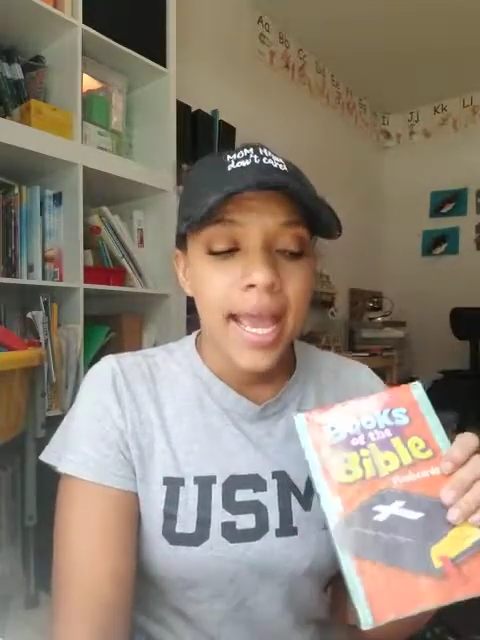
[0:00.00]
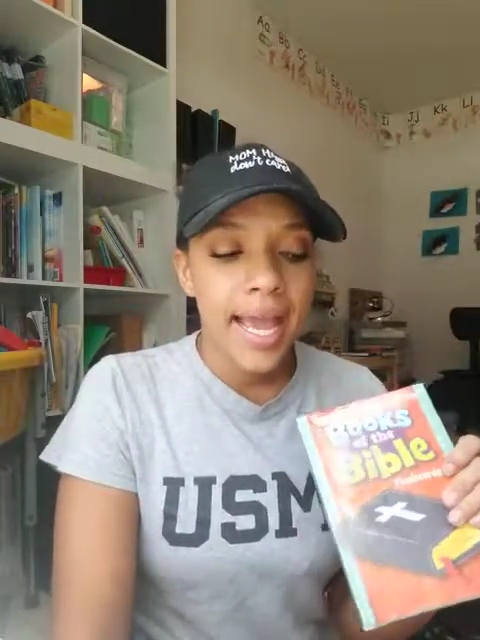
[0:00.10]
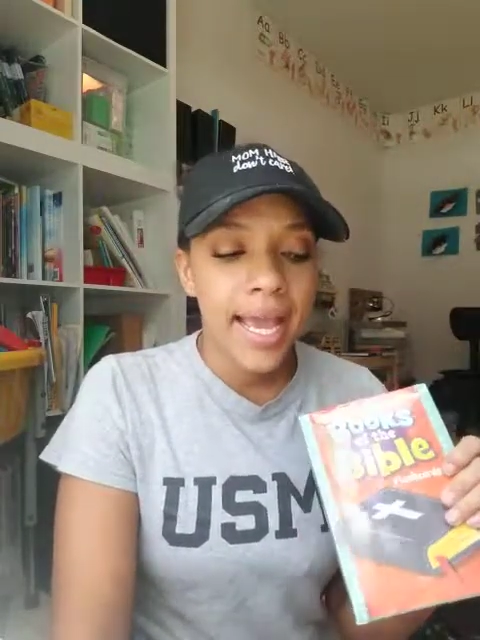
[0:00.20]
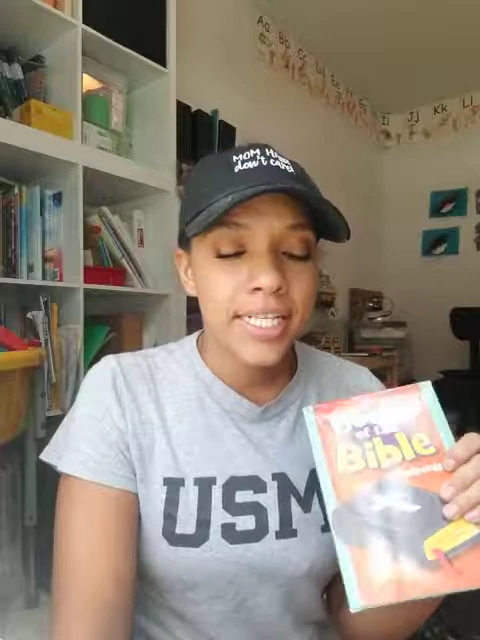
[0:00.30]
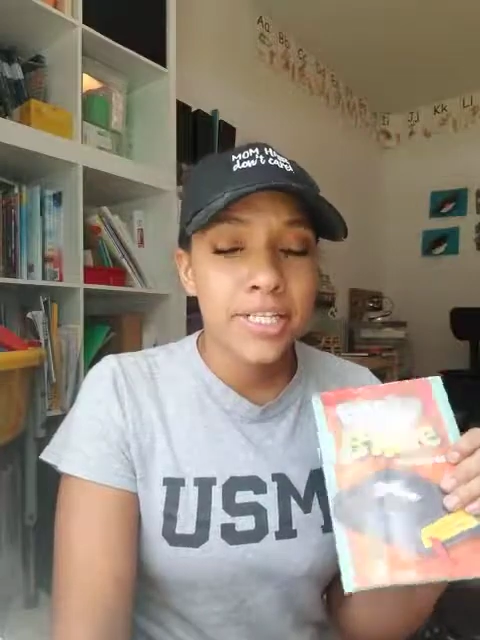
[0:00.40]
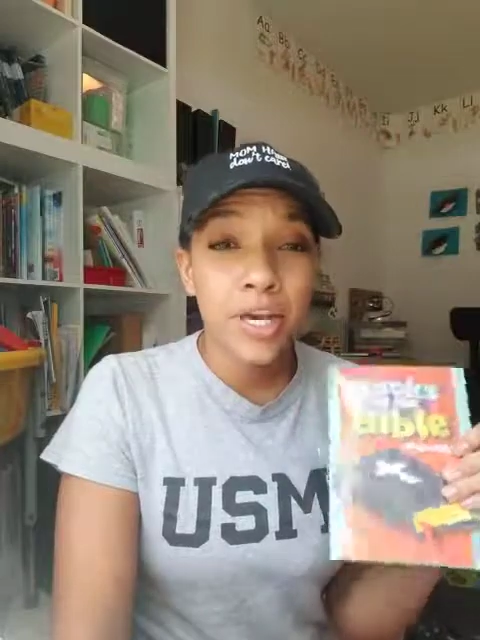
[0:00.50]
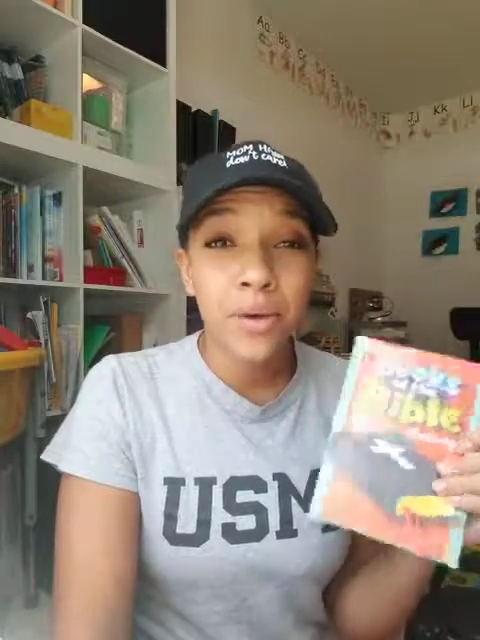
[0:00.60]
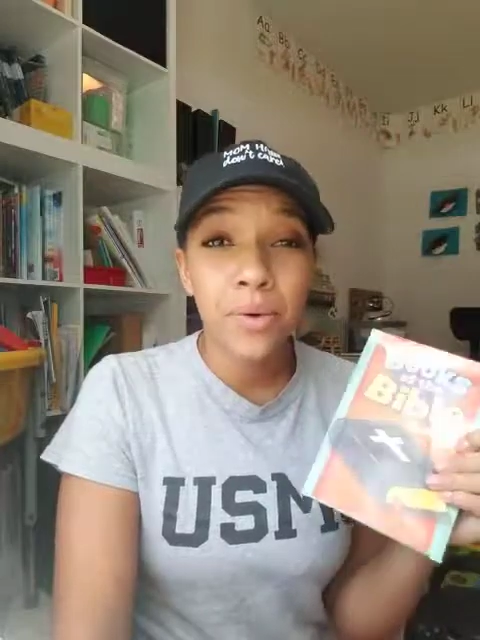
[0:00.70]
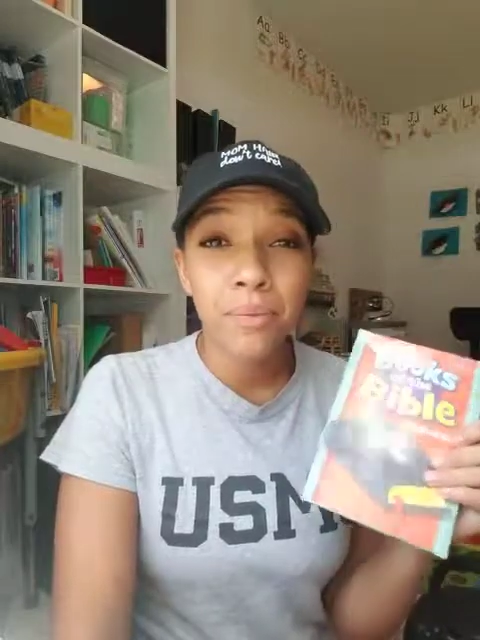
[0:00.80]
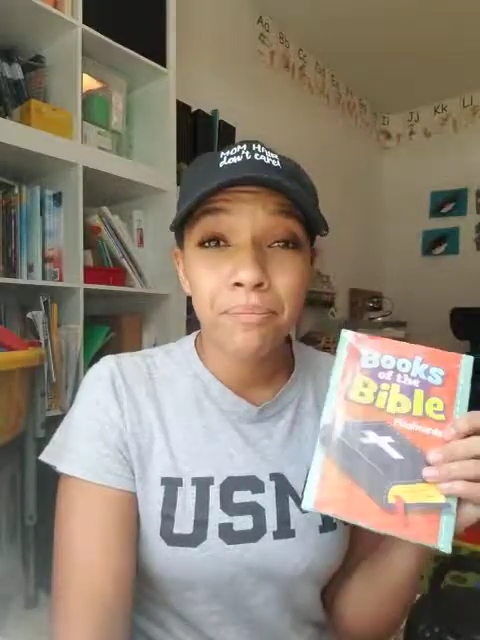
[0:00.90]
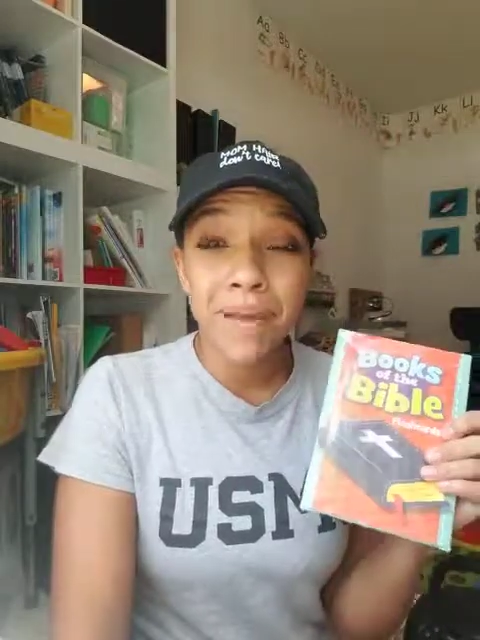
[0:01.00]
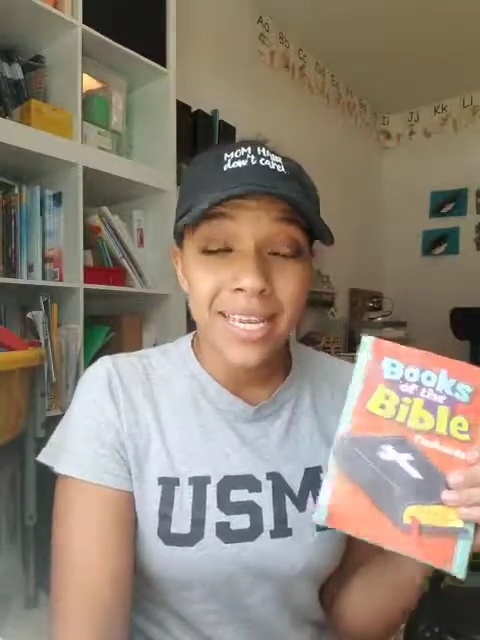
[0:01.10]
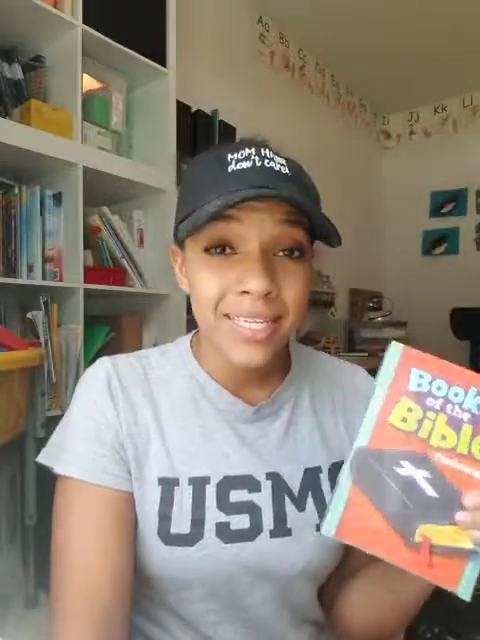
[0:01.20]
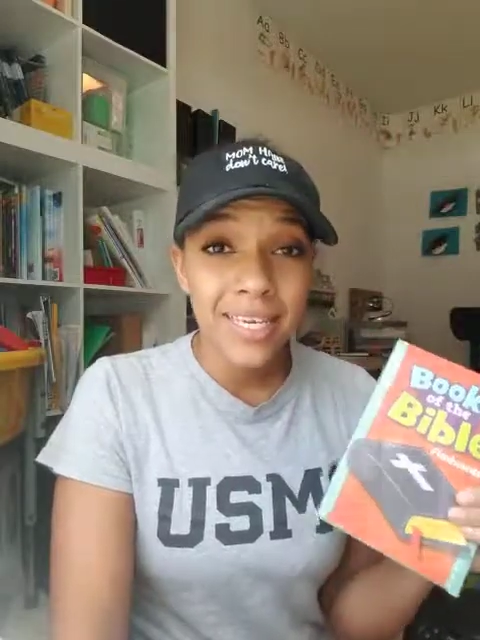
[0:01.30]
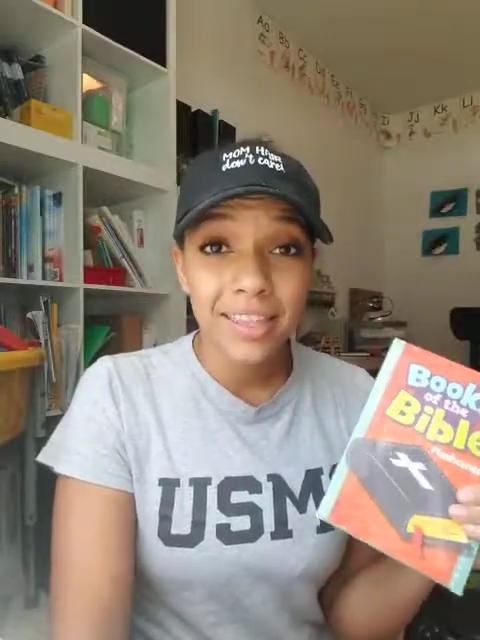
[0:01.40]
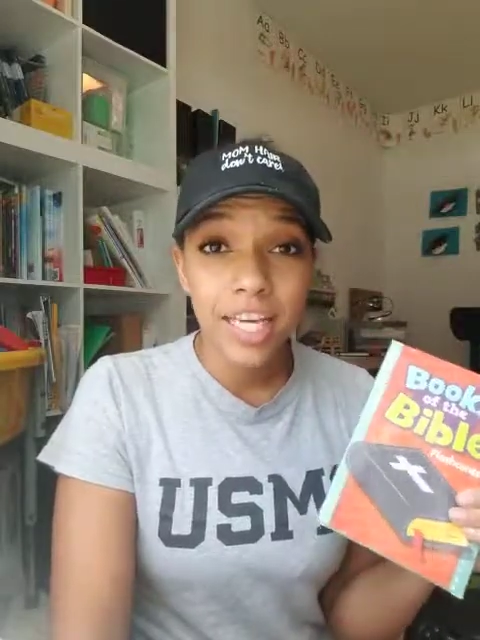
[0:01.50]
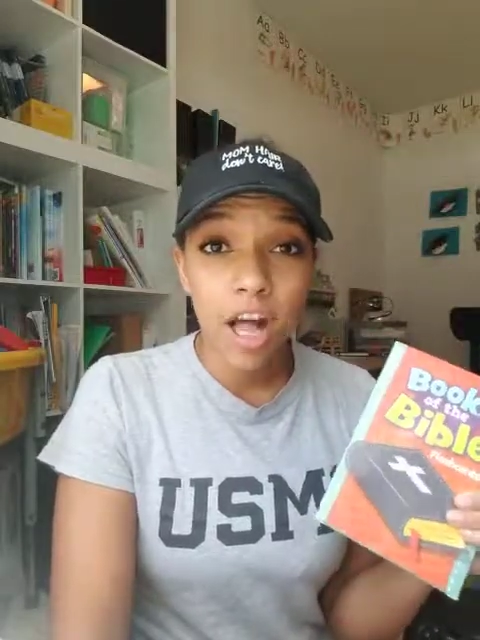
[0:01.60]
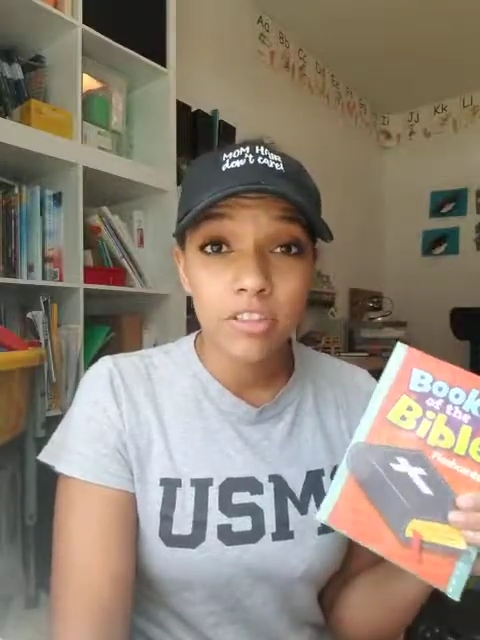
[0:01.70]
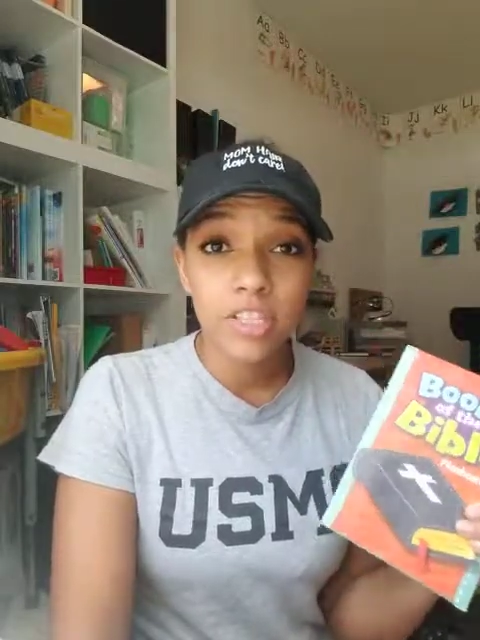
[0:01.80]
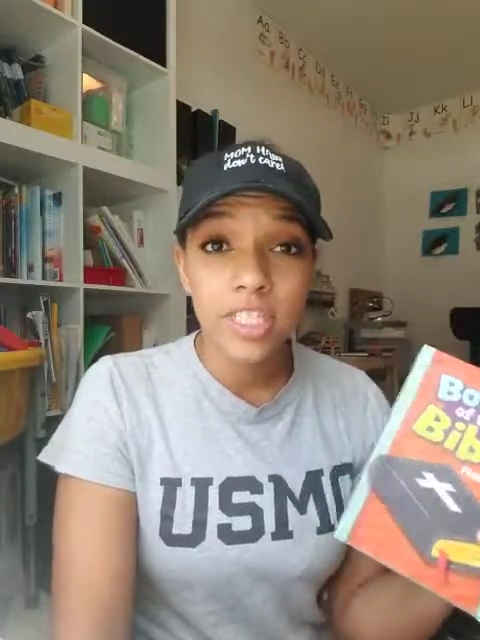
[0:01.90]
And so basic
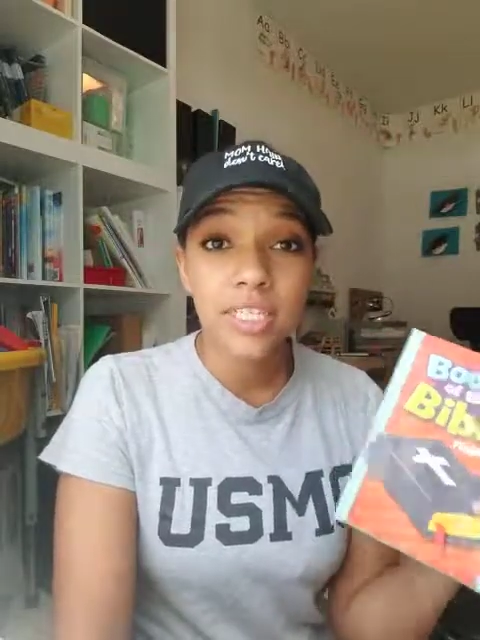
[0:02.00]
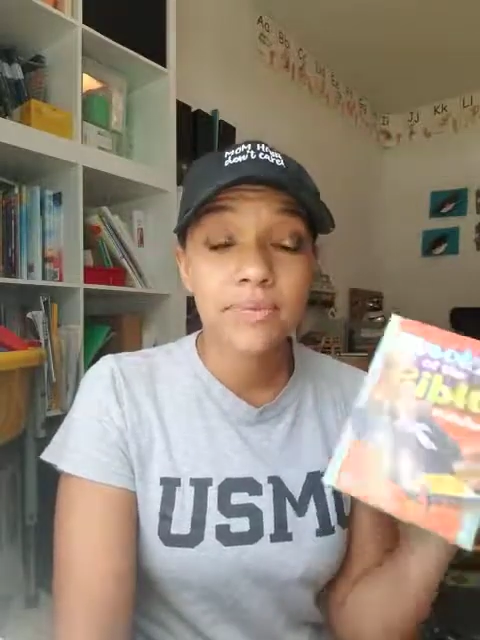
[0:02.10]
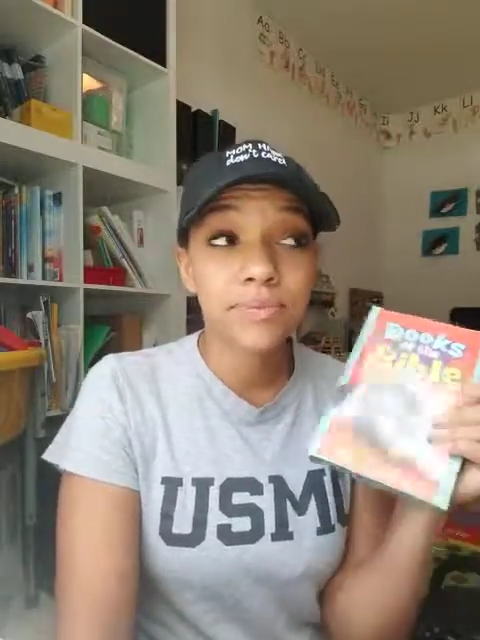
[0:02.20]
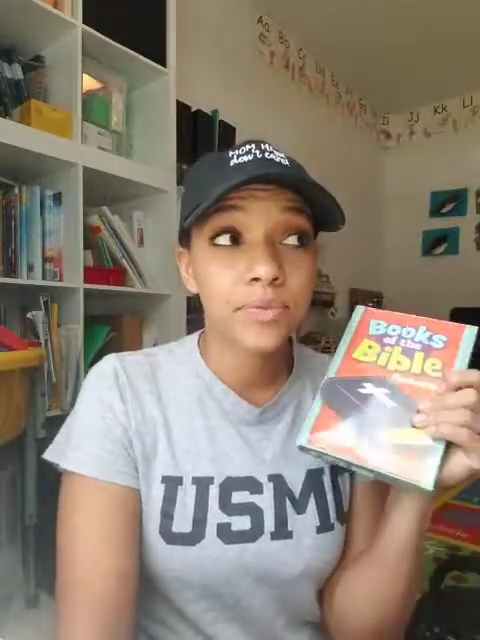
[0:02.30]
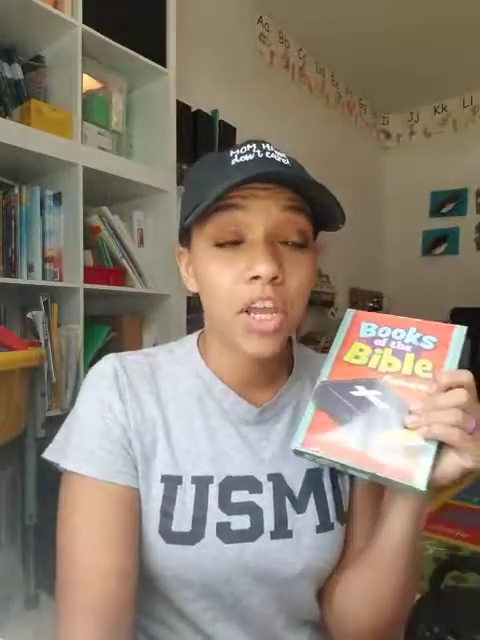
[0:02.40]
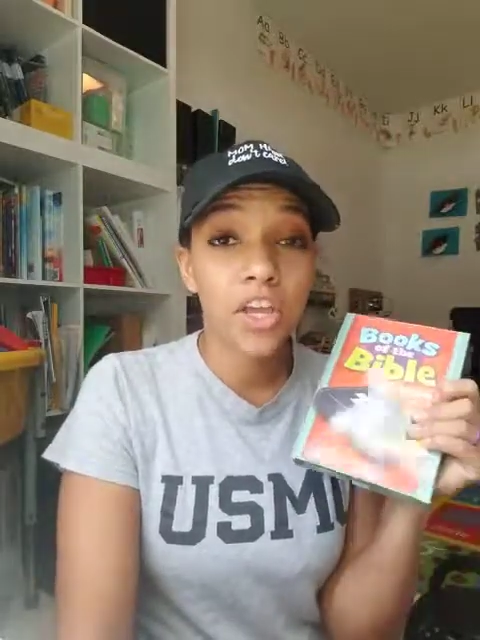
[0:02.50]
theology,